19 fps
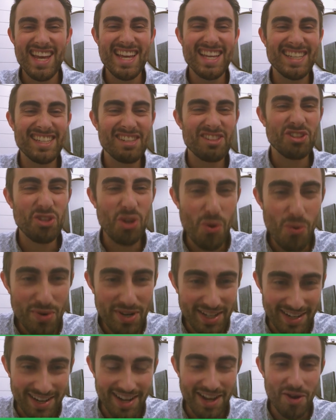is
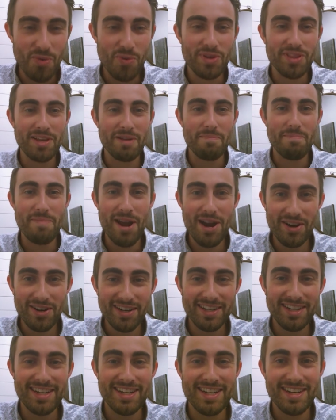loaded with
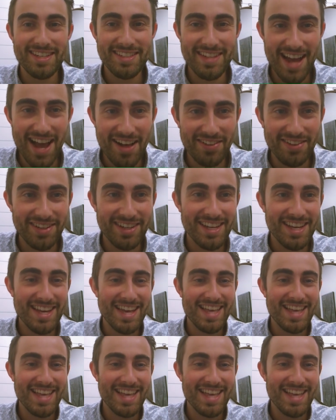American talent.